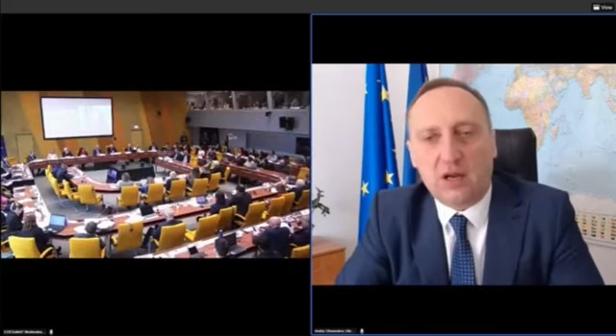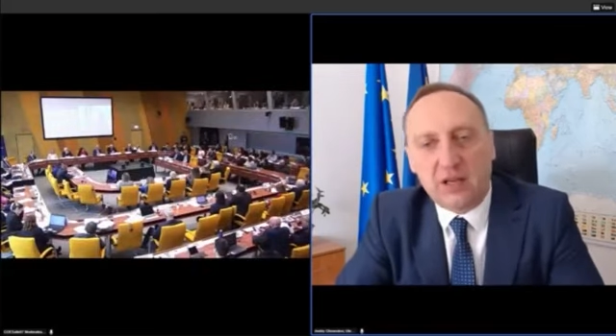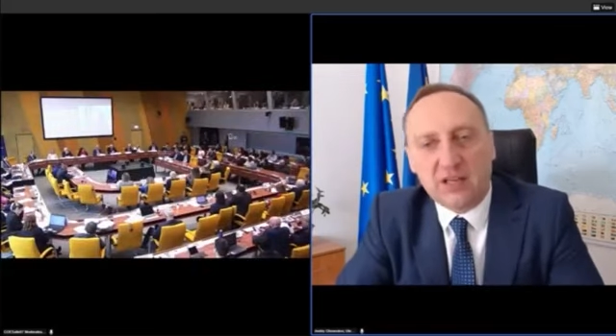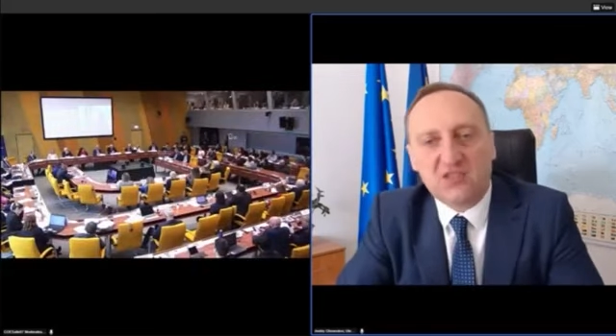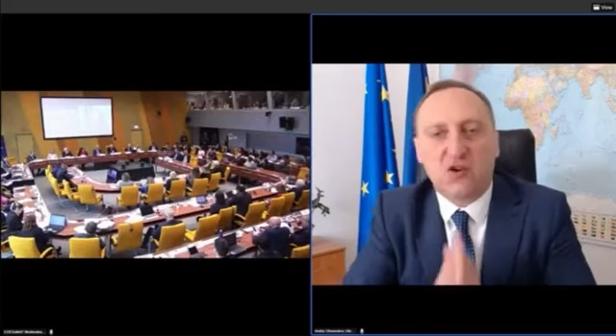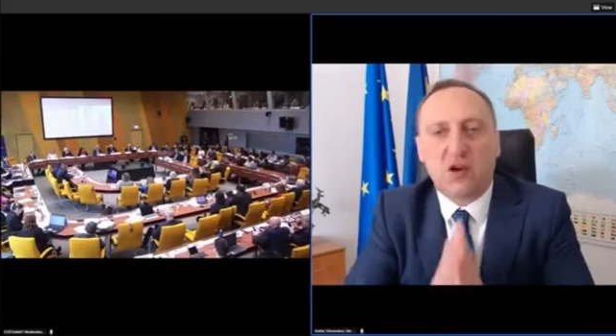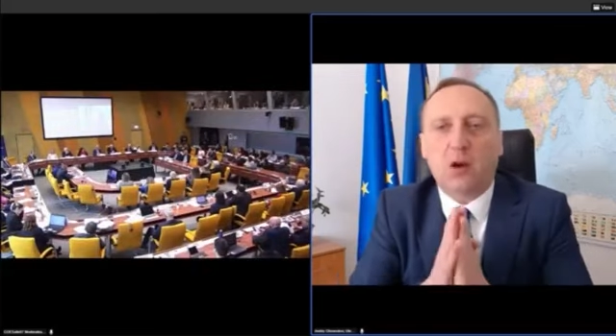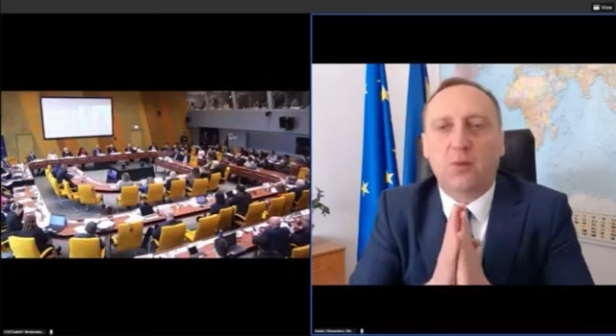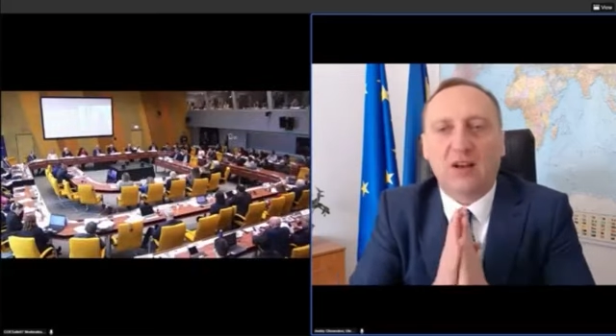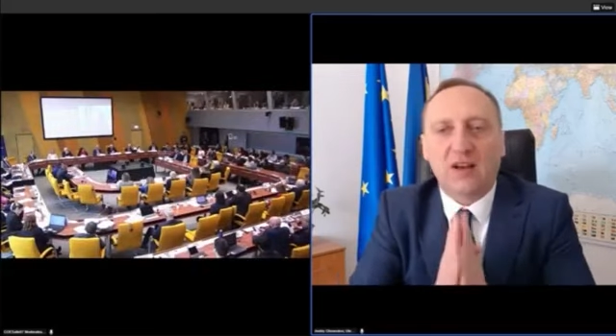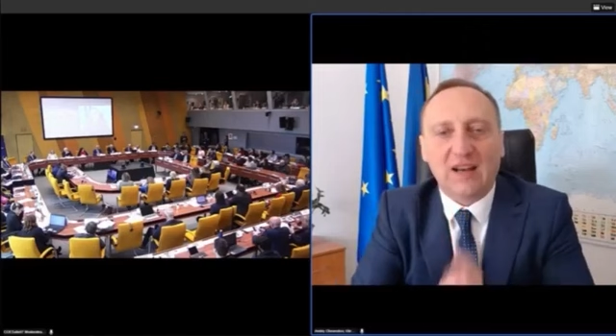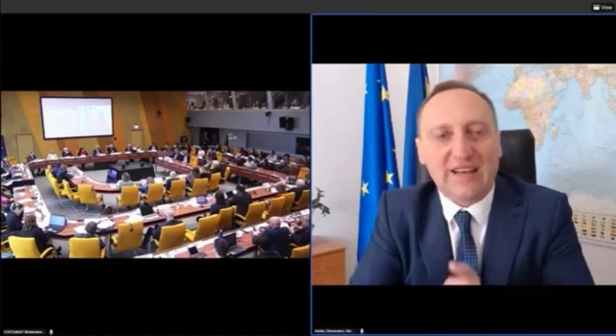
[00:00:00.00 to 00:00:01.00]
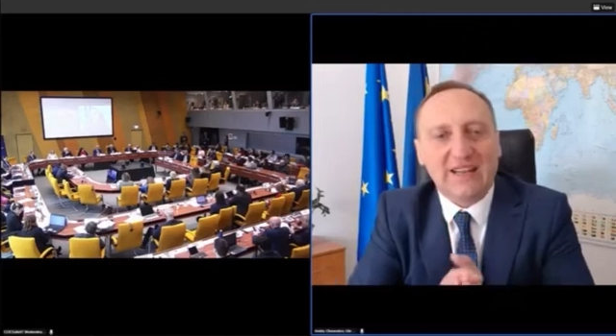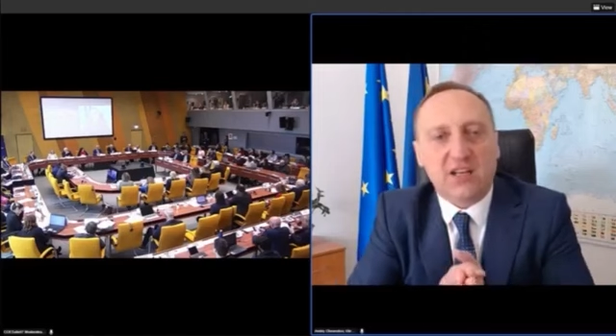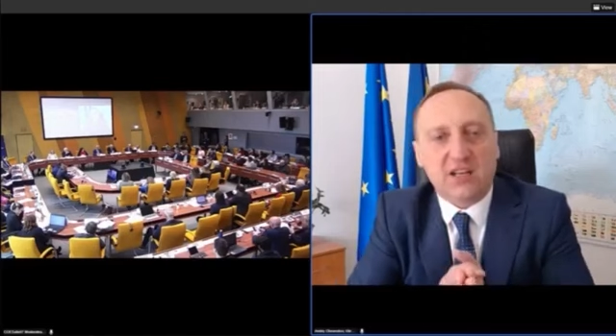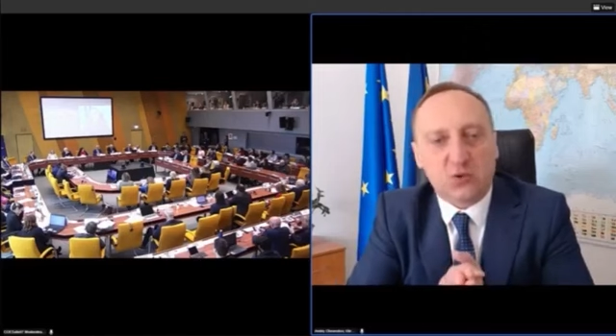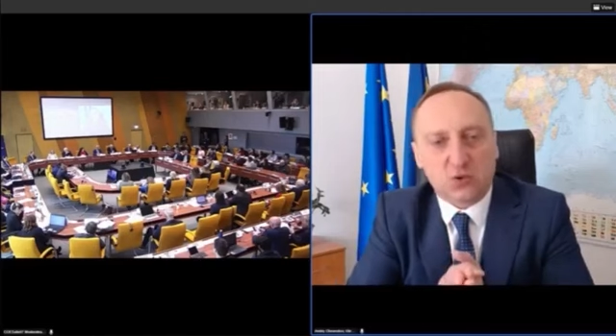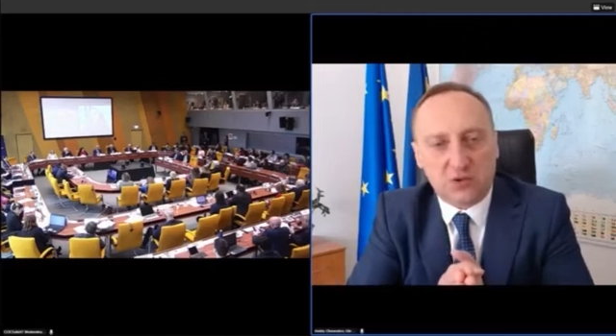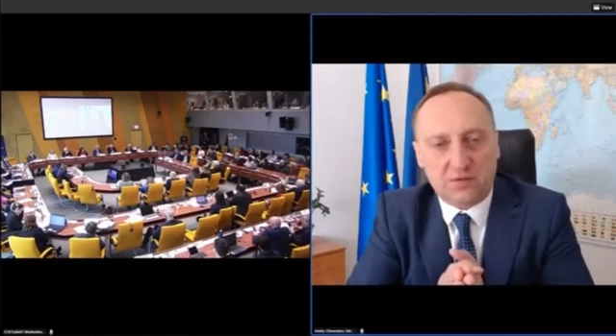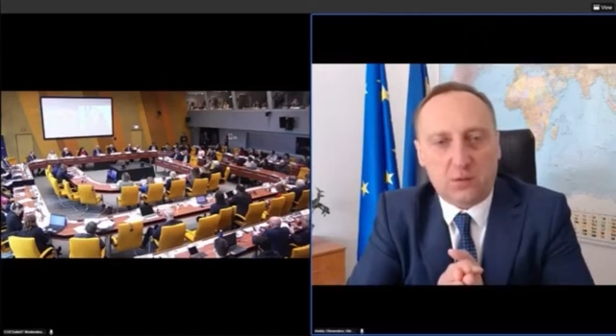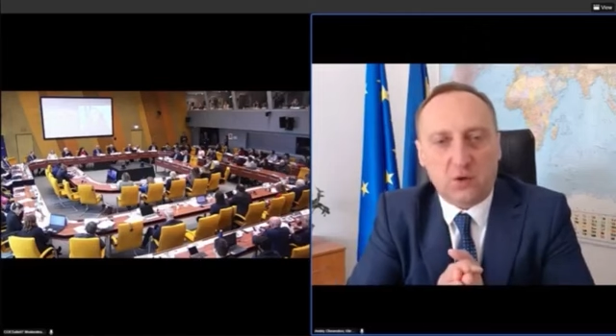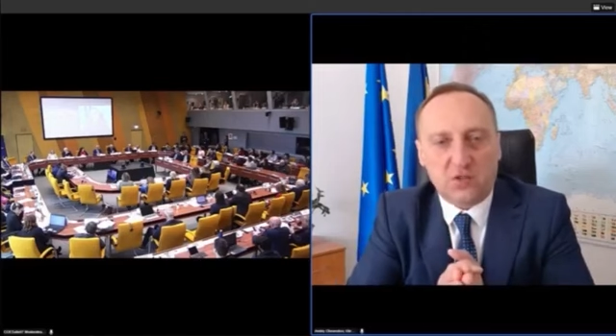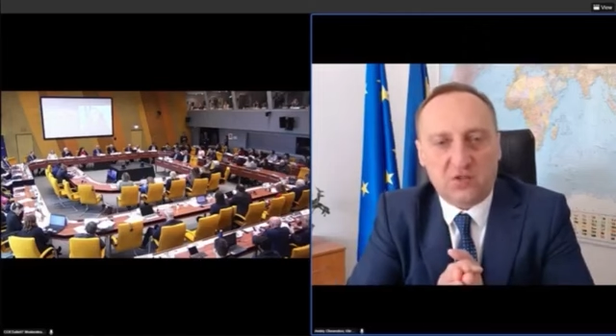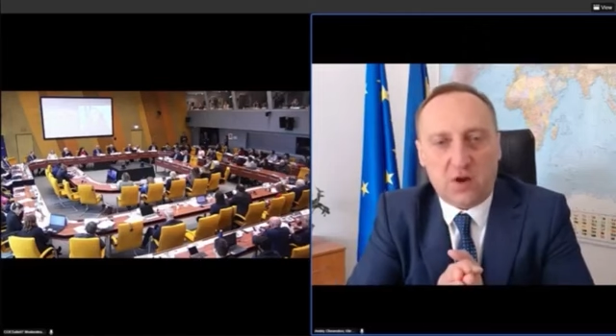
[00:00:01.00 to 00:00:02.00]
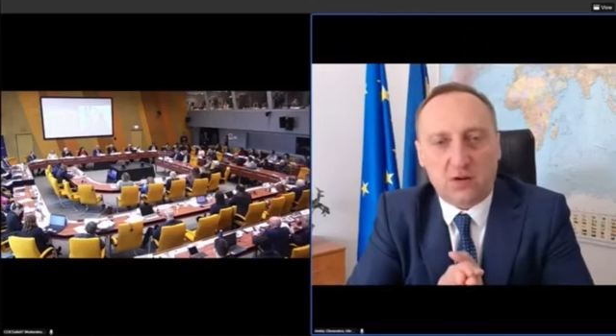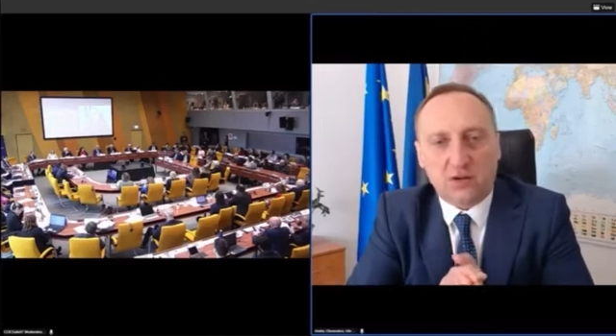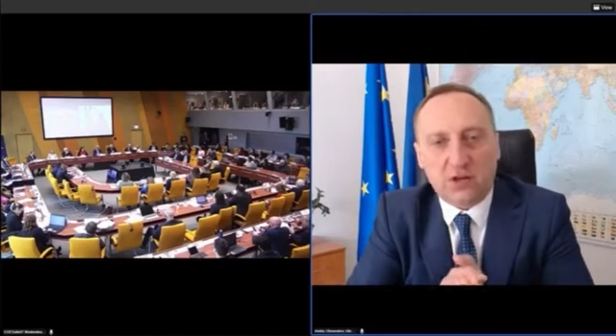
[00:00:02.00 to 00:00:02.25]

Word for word: inextricably linked to the first one,